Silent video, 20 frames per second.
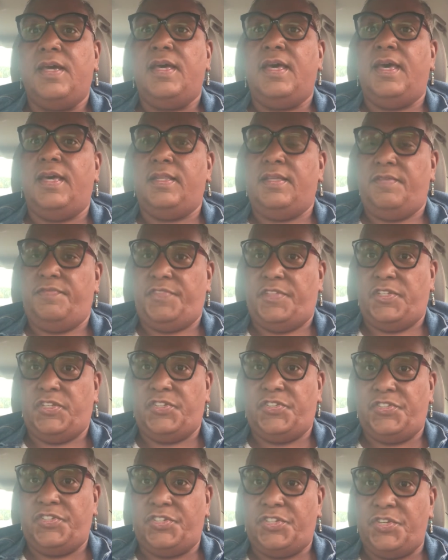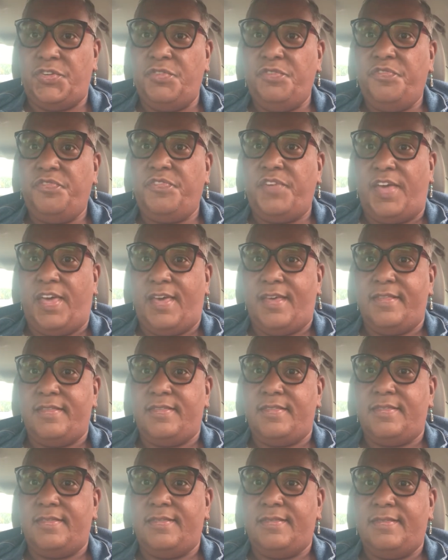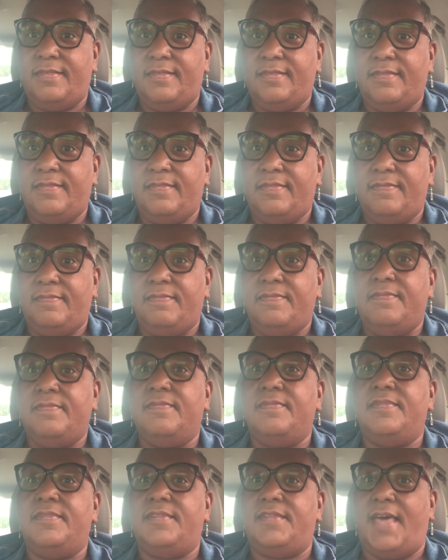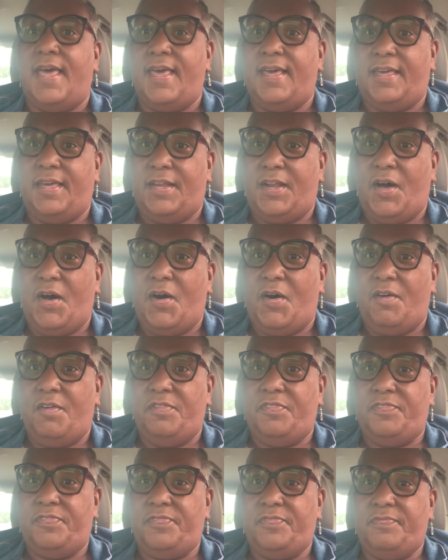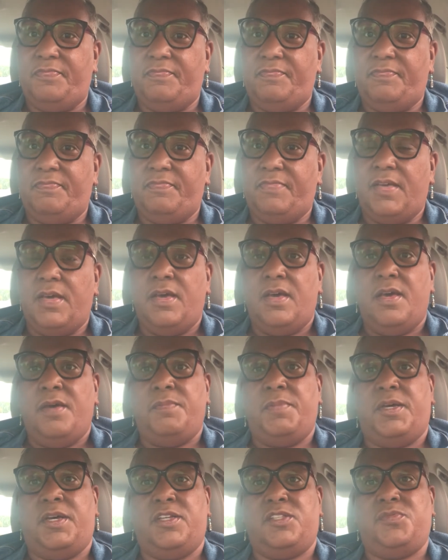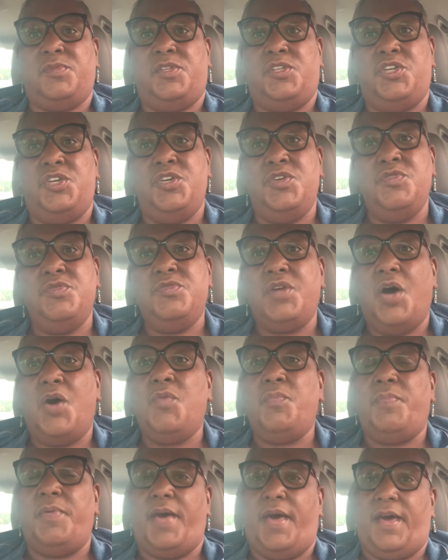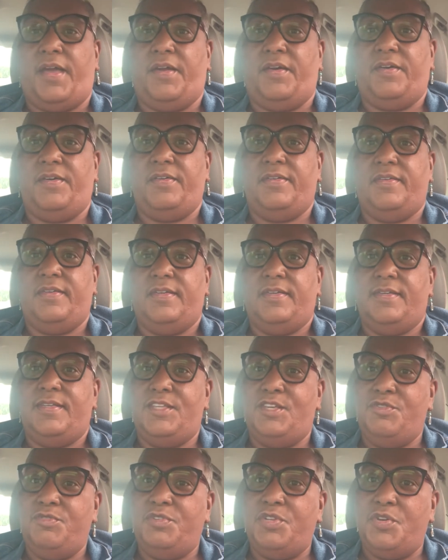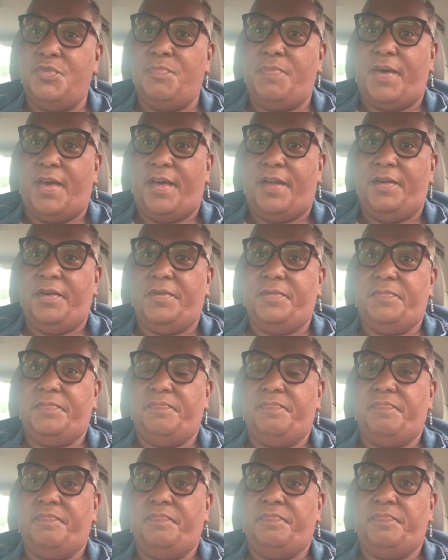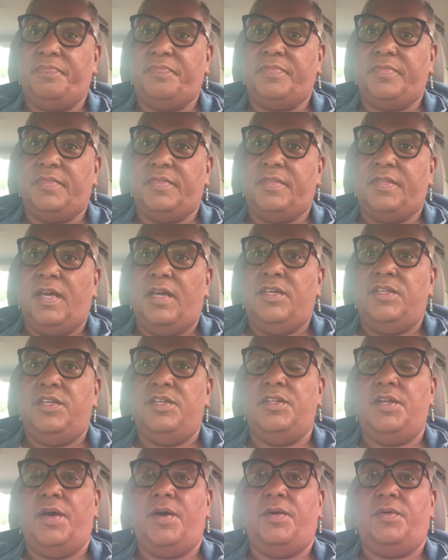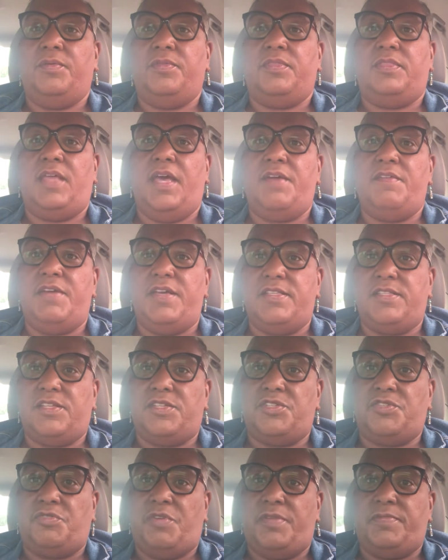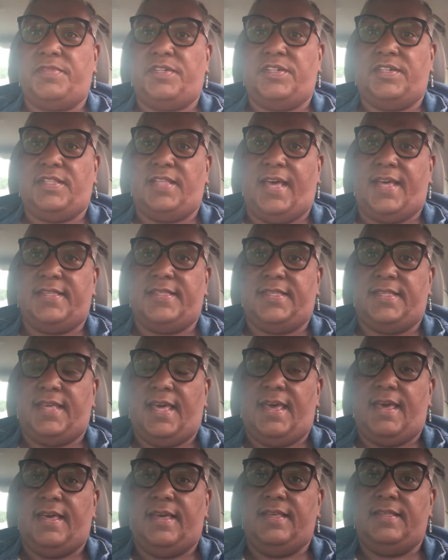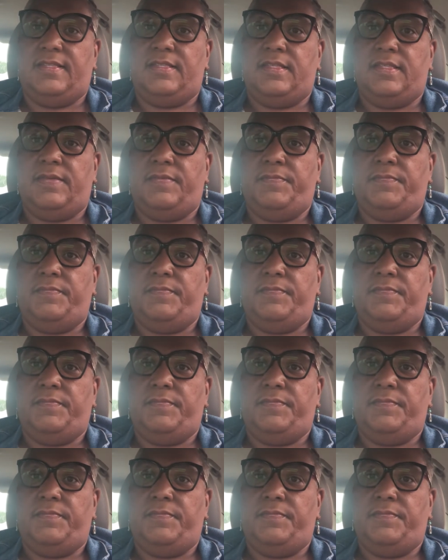And if the shoe fits, take it off. Because when you know better, you do better. You know, there is a scripture that says,